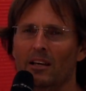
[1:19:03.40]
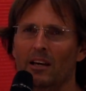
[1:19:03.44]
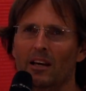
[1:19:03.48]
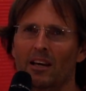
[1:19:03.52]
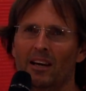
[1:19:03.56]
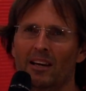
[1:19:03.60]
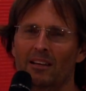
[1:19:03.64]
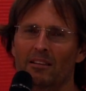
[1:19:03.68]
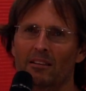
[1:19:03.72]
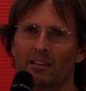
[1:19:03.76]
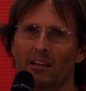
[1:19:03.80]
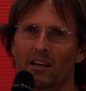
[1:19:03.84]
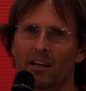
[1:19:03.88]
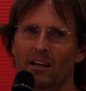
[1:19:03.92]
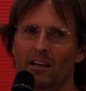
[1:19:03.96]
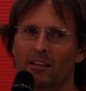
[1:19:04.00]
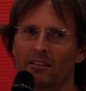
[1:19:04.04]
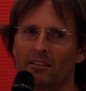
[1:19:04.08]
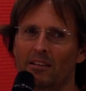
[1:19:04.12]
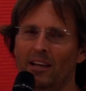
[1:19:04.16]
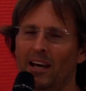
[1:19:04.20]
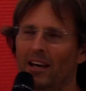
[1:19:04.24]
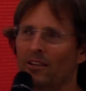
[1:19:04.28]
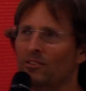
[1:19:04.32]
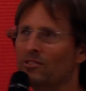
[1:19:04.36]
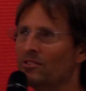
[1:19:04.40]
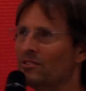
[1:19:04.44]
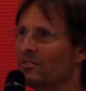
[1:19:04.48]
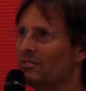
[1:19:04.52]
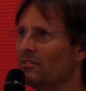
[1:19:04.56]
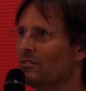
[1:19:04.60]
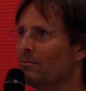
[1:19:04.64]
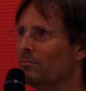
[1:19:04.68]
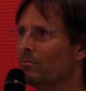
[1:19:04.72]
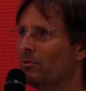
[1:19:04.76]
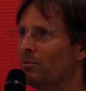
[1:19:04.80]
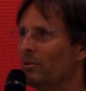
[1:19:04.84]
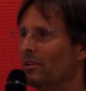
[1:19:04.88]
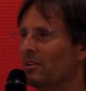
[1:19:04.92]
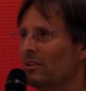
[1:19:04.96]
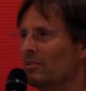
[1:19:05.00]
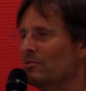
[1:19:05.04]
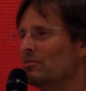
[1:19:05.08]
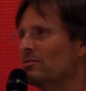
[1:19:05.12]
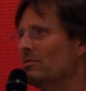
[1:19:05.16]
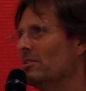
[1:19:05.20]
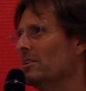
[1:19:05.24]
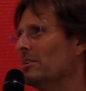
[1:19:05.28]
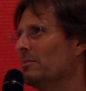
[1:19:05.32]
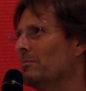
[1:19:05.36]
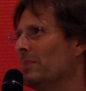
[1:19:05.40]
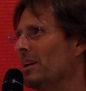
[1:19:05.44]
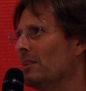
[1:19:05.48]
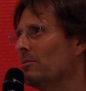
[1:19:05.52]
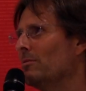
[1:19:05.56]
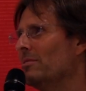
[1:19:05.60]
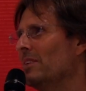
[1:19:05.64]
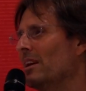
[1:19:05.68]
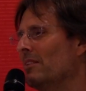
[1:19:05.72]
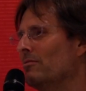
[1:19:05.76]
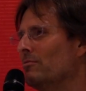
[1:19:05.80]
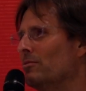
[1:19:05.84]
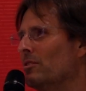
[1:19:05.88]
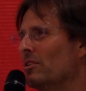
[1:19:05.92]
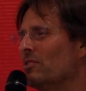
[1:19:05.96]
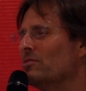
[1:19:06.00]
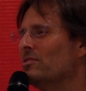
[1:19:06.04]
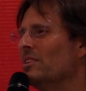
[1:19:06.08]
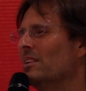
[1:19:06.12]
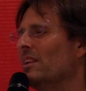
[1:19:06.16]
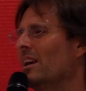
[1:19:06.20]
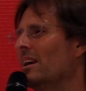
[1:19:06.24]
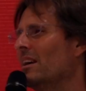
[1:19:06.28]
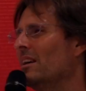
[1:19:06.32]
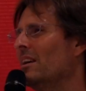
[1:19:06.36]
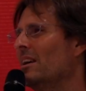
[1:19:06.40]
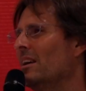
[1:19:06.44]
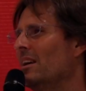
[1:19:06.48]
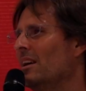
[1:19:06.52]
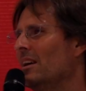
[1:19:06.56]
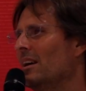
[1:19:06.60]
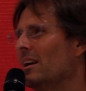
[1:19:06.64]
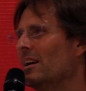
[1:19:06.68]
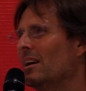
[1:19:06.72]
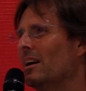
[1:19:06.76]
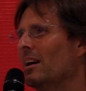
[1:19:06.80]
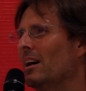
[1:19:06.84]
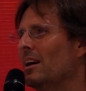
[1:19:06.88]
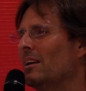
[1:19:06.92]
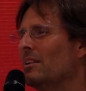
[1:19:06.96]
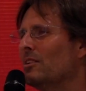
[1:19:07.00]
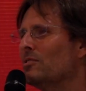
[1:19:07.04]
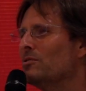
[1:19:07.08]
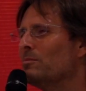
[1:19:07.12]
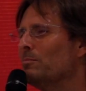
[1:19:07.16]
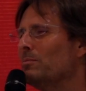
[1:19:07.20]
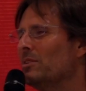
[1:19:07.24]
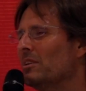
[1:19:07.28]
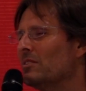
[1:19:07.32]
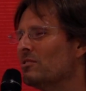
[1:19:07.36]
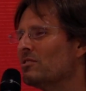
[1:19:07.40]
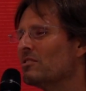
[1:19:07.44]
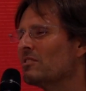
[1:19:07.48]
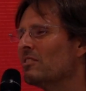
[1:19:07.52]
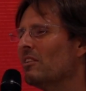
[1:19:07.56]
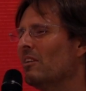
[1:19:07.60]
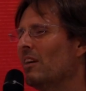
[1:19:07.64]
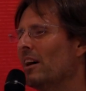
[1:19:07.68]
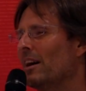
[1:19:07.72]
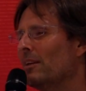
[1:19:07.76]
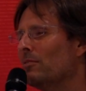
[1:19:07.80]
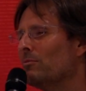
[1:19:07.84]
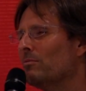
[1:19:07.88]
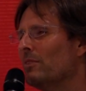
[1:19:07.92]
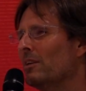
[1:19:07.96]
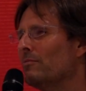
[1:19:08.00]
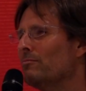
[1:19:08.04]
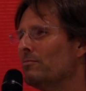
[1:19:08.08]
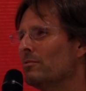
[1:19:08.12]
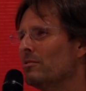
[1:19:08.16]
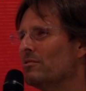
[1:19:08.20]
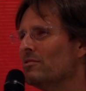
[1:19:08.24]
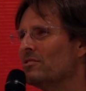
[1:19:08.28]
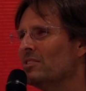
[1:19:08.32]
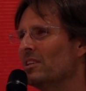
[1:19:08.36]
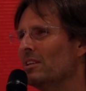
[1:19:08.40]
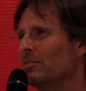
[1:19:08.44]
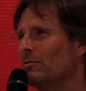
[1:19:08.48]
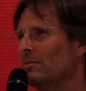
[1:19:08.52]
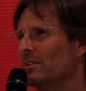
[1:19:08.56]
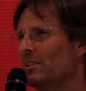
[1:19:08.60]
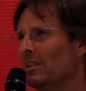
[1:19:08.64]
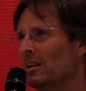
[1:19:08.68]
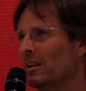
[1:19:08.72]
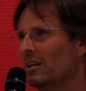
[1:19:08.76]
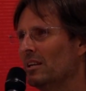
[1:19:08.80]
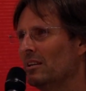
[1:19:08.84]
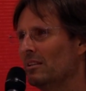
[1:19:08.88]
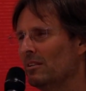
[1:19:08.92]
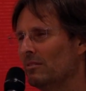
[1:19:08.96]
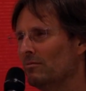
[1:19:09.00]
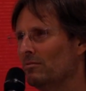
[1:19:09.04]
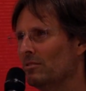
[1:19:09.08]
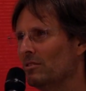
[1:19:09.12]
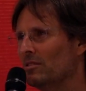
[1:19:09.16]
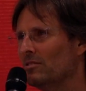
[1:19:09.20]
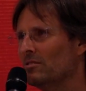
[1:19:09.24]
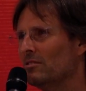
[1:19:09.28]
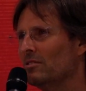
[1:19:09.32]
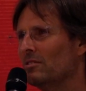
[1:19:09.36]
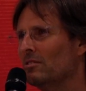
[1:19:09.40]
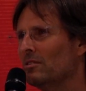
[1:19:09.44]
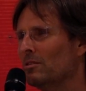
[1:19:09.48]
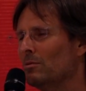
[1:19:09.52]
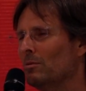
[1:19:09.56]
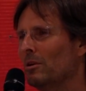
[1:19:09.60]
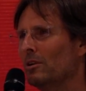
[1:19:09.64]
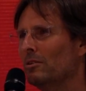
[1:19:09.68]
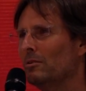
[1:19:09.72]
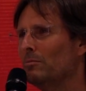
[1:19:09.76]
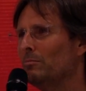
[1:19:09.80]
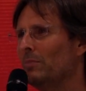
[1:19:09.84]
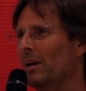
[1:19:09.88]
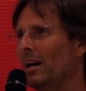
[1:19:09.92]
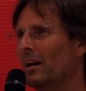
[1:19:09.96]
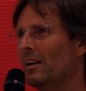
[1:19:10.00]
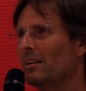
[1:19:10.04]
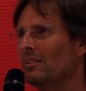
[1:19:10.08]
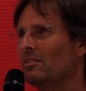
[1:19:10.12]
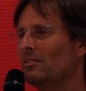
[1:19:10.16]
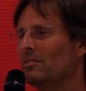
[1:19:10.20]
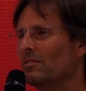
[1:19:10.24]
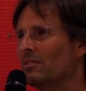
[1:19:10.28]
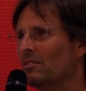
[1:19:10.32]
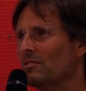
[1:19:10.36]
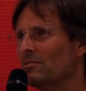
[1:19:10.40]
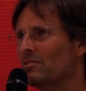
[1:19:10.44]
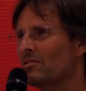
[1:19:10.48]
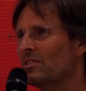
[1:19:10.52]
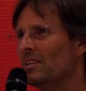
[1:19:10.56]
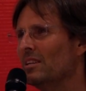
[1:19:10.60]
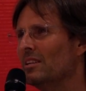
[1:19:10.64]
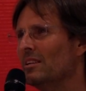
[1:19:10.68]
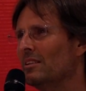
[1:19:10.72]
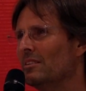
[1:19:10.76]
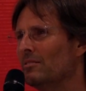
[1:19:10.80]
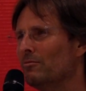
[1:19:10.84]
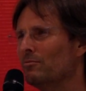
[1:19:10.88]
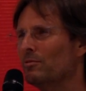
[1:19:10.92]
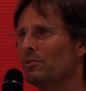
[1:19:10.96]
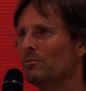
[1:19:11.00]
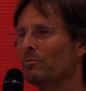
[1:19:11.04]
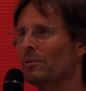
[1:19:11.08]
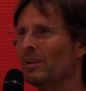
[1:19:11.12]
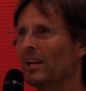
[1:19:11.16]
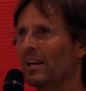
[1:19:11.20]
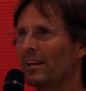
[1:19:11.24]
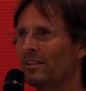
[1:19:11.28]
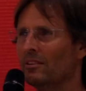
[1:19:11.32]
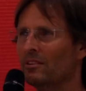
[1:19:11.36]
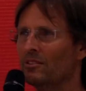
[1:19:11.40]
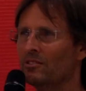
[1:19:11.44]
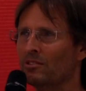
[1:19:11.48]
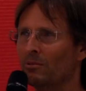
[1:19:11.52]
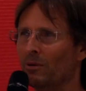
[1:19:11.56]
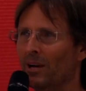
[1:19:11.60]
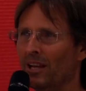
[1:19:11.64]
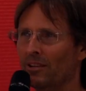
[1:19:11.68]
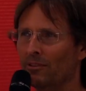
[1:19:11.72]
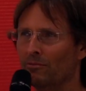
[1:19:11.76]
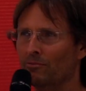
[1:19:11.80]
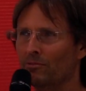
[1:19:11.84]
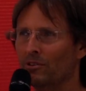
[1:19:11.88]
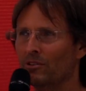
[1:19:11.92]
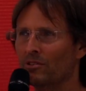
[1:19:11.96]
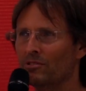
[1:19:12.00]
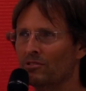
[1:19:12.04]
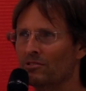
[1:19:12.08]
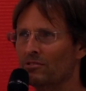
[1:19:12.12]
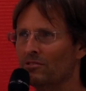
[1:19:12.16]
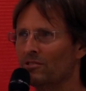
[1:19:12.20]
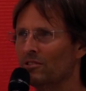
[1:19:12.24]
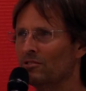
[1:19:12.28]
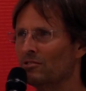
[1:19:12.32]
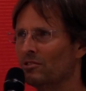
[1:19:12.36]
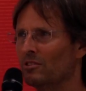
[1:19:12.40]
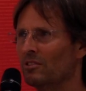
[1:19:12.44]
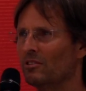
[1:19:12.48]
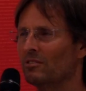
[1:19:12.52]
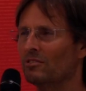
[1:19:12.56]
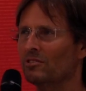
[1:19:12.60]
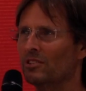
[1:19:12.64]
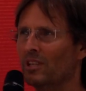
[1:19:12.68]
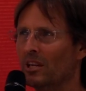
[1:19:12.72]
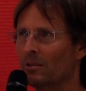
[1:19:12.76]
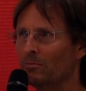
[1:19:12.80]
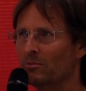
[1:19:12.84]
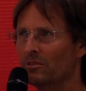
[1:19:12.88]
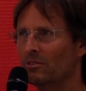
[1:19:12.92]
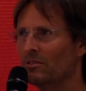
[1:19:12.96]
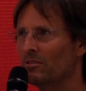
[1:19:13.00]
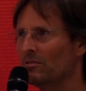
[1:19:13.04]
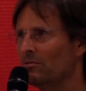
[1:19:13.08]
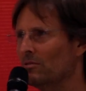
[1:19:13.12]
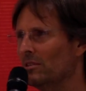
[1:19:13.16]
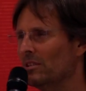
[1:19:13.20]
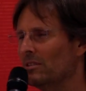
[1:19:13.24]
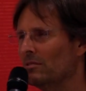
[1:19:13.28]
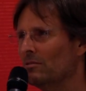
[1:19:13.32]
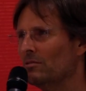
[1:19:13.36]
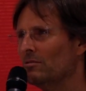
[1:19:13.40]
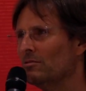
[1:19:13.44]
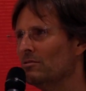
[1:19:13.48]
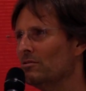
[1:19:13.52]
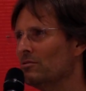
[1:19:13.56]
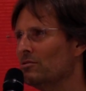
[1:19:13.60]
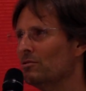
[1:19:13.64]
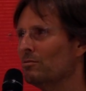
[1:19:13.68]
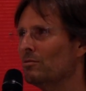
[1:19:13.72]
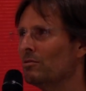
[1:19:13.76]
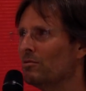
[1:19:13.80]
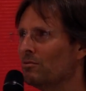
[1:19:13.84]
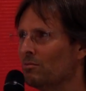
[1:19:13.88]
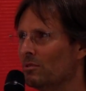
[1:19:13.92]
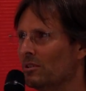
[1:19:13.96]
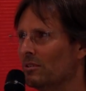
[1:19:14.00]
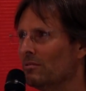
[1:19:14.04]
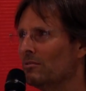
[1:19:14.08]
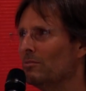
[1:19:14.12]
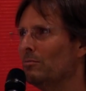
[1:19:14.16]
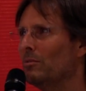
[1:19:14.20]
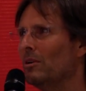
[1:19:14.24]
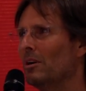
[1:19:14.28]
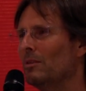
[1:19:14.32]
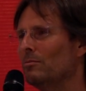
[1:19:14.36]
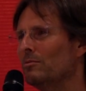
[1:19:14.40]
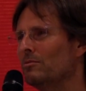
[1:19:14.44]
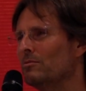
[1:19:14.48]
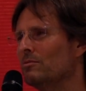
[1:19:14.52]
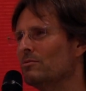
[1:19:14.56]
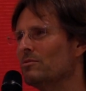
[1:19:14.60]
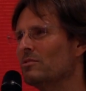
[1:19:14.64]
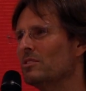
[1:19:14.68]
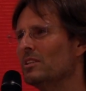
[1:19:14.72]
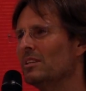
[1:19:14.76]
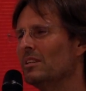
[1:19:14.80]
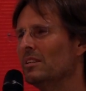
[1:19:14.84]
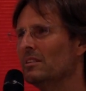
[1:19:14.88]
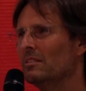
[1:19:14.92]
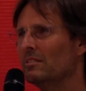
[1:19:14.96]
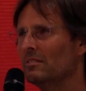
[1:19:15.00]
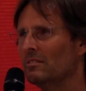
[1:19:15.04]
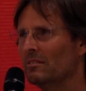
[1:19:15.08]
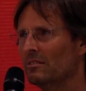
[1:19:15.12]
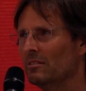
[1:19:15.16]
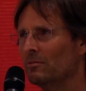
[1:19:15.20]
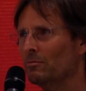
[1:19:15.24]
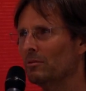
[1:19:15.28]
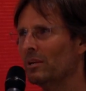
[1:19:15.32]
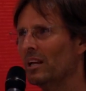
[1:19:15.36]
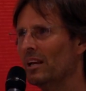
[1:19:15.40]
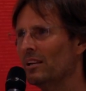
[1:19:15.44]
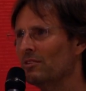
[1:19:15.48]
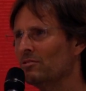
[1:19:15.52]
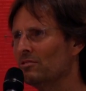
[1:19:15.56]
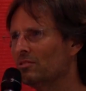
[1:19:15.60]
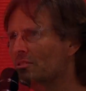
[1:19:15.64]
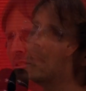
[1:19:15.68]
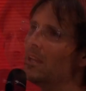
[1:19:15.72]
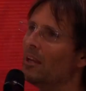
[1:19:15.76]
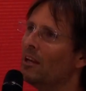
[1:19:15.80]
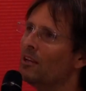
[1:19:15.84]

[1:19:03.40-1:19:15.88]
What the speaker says: And that's the point I was trying to make with that verse. And it's a bit slight reference there in the verse that you quoted, but you can see if you relate it to other verses in John chapter 2 or 3 of the Bible, you'll see the relationship.